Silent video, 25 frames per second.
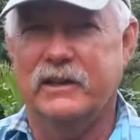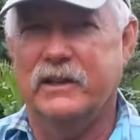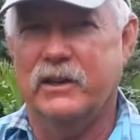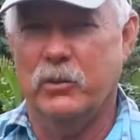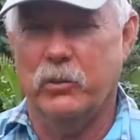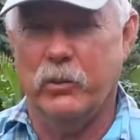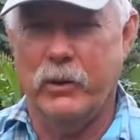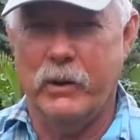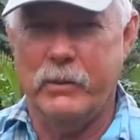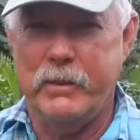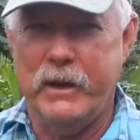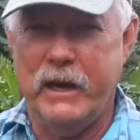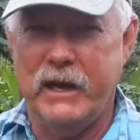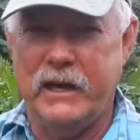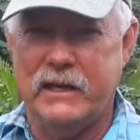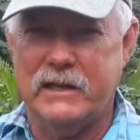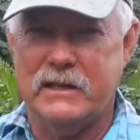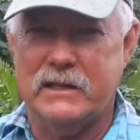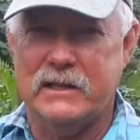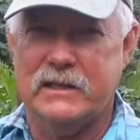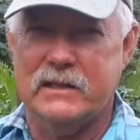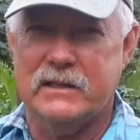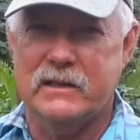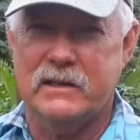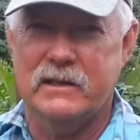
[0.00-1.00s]

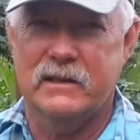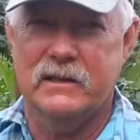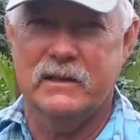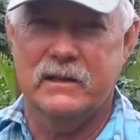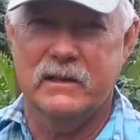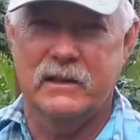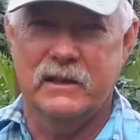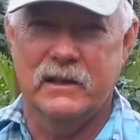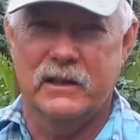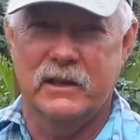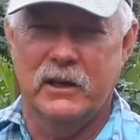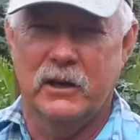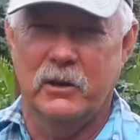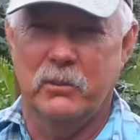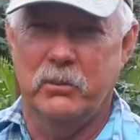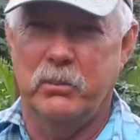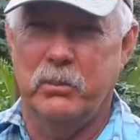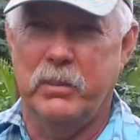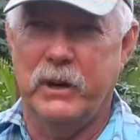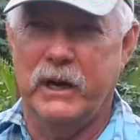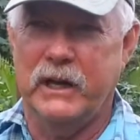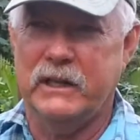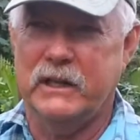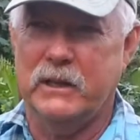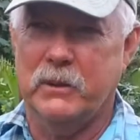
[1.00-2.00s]
remains.
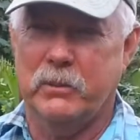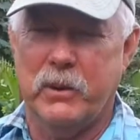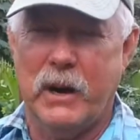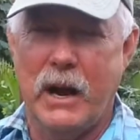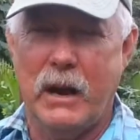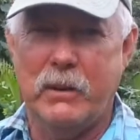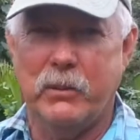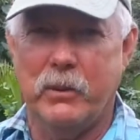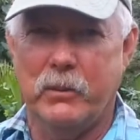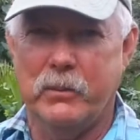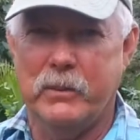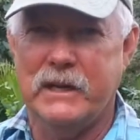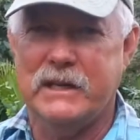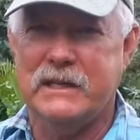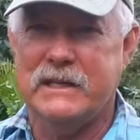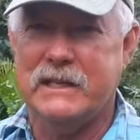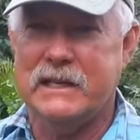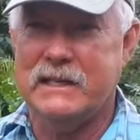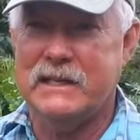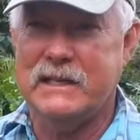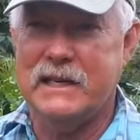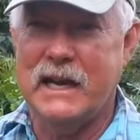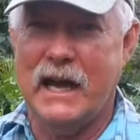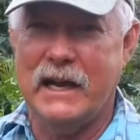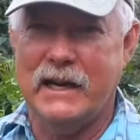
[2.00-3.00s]
But the problem is,
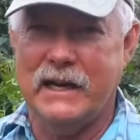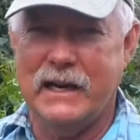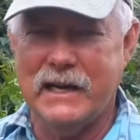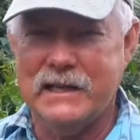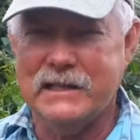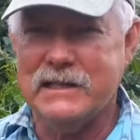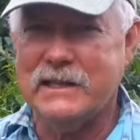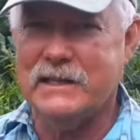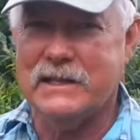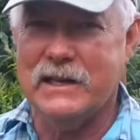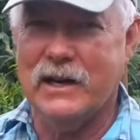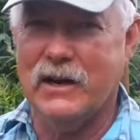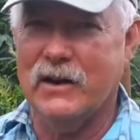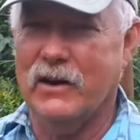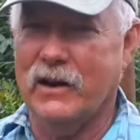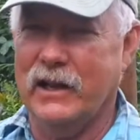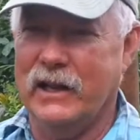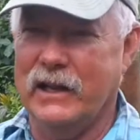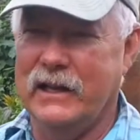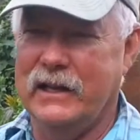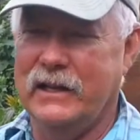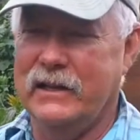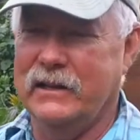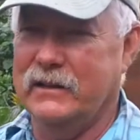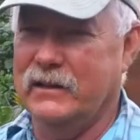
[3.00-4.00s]
it's not
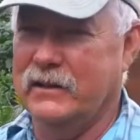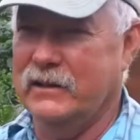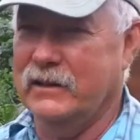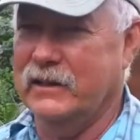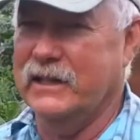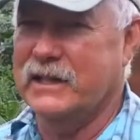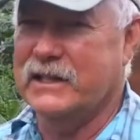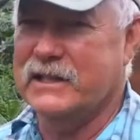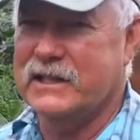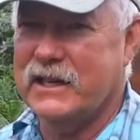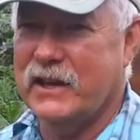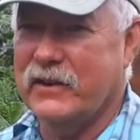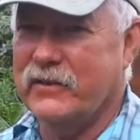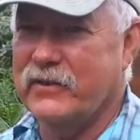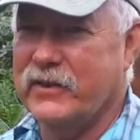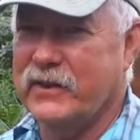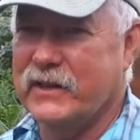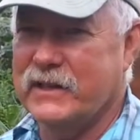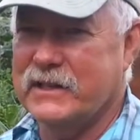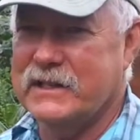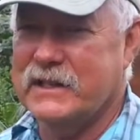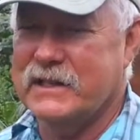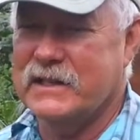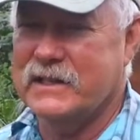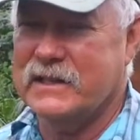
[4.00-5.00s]
necessarily the stuff
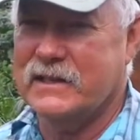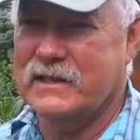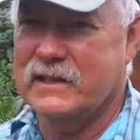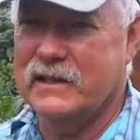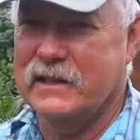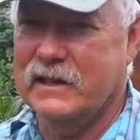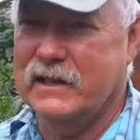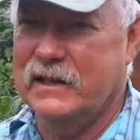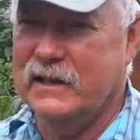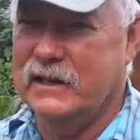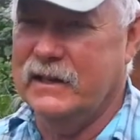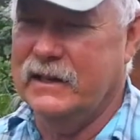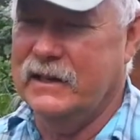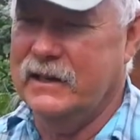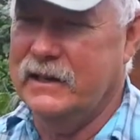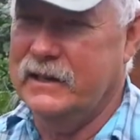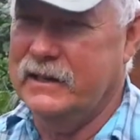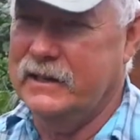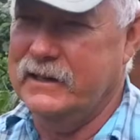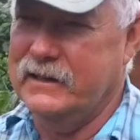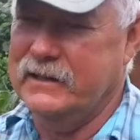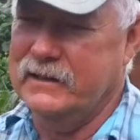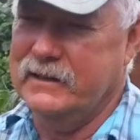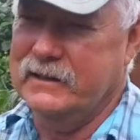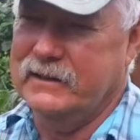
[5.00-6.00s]
that's,
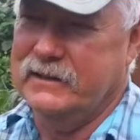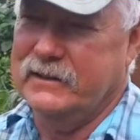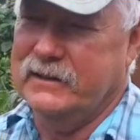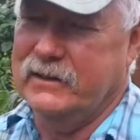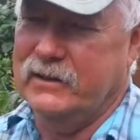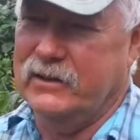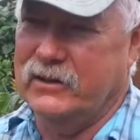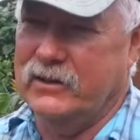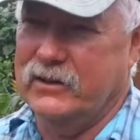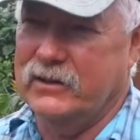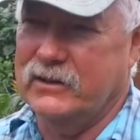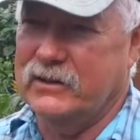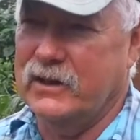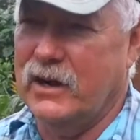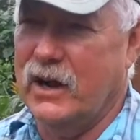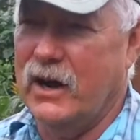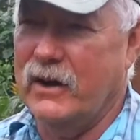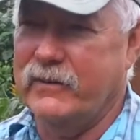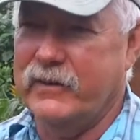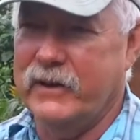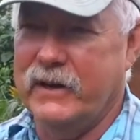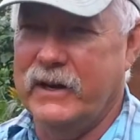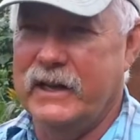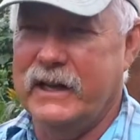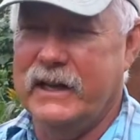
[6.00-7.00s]

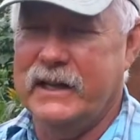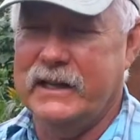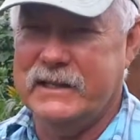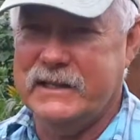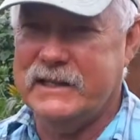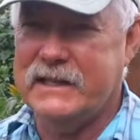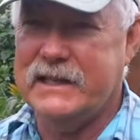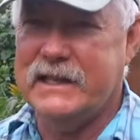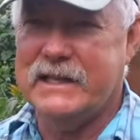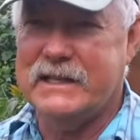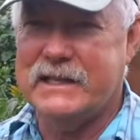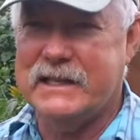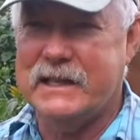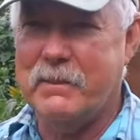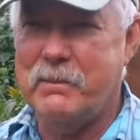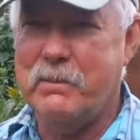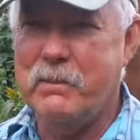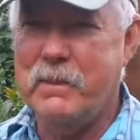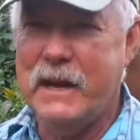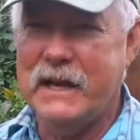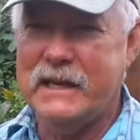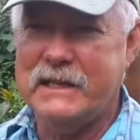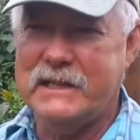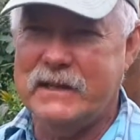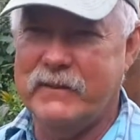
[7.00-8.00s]
often it's the
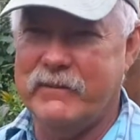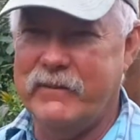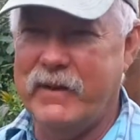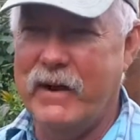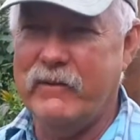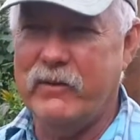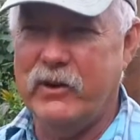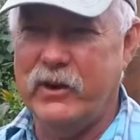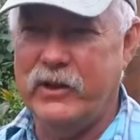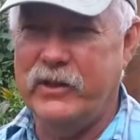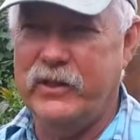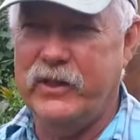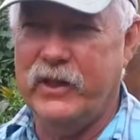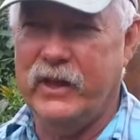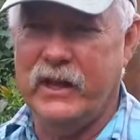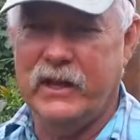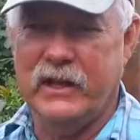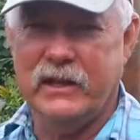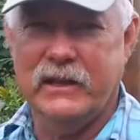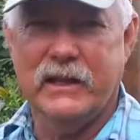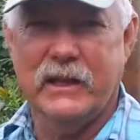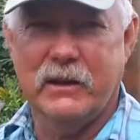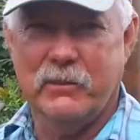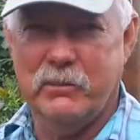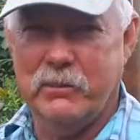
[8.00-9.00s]
mix of
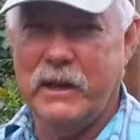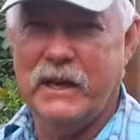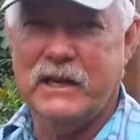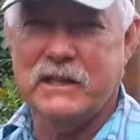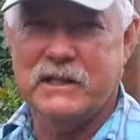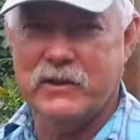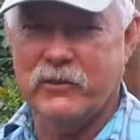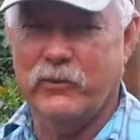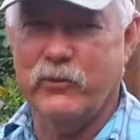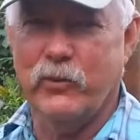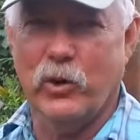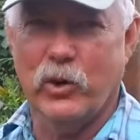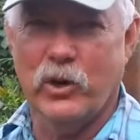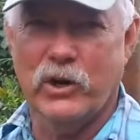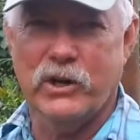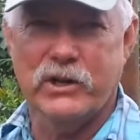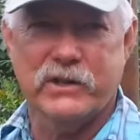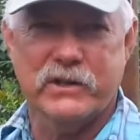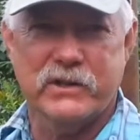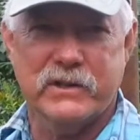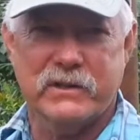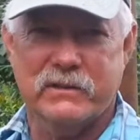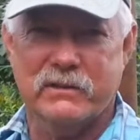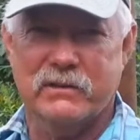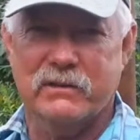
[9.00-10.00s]
everything that makes the
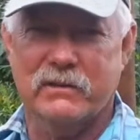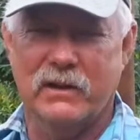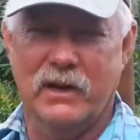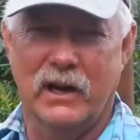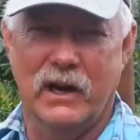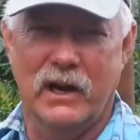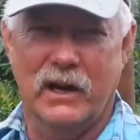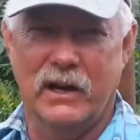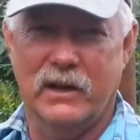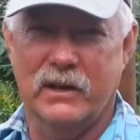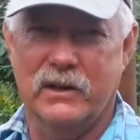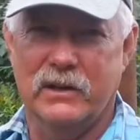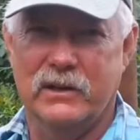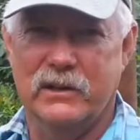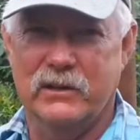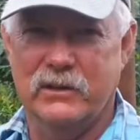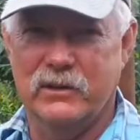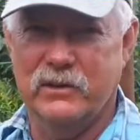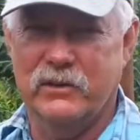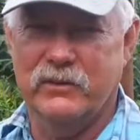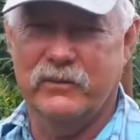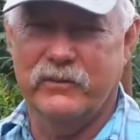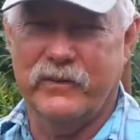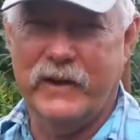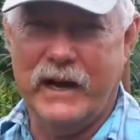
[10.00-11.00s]
forest
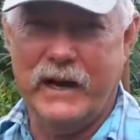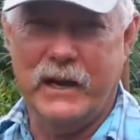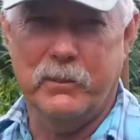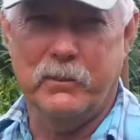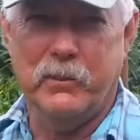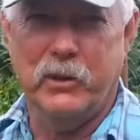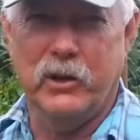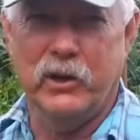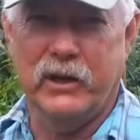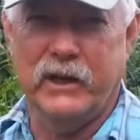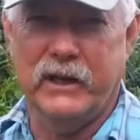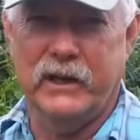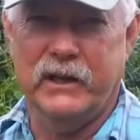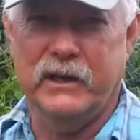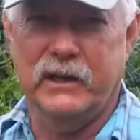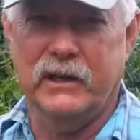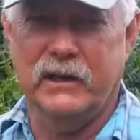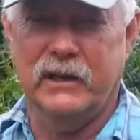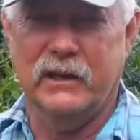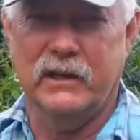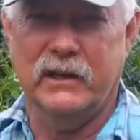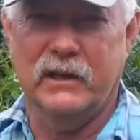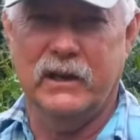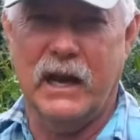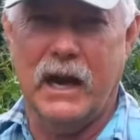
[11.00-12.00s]
viable and
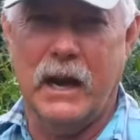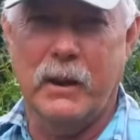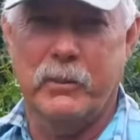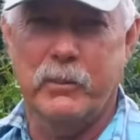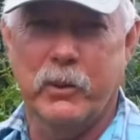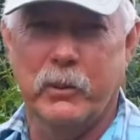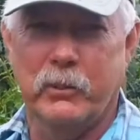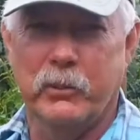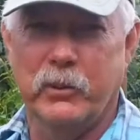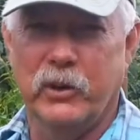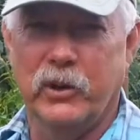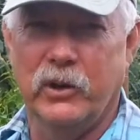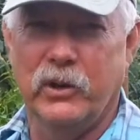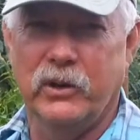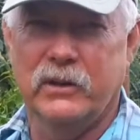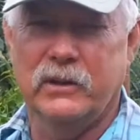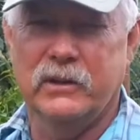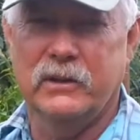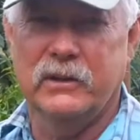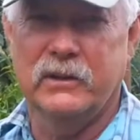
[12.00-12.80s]
operable